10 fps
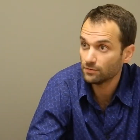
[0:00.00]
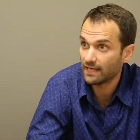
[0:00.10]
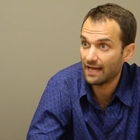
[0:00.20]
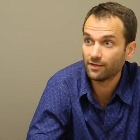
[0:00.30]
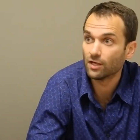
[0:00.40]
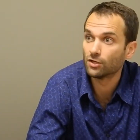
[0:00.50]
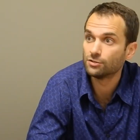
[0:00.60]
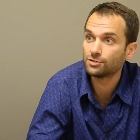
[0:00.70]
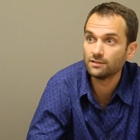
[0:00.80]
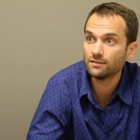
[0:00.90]
Absolutely, having a
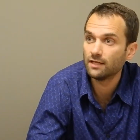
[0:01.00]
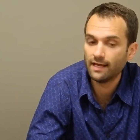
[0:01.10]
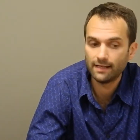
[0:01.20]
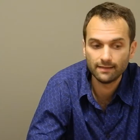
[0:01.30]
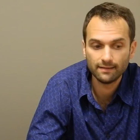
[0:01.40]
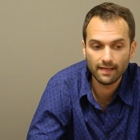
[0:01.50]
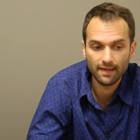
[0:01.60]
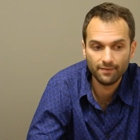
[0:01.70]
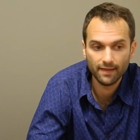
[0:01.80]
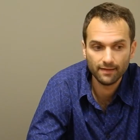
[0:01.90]
cushion and
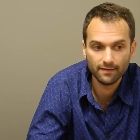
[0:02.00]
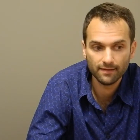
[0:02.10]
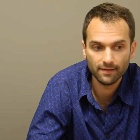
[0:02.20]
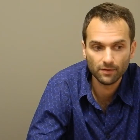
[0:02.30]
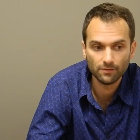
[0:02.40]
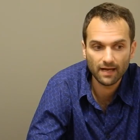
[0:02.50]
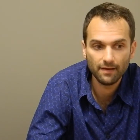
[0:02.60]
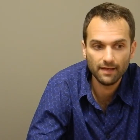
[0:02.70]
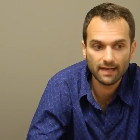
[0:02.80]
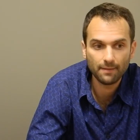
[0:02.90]
then,
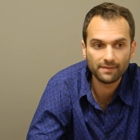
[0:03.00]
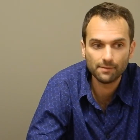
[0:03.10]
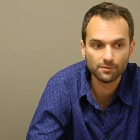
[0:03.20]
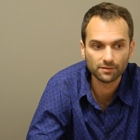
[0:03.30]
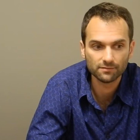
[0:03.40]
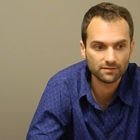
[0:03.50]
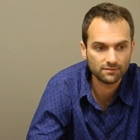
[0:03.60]
not being able to...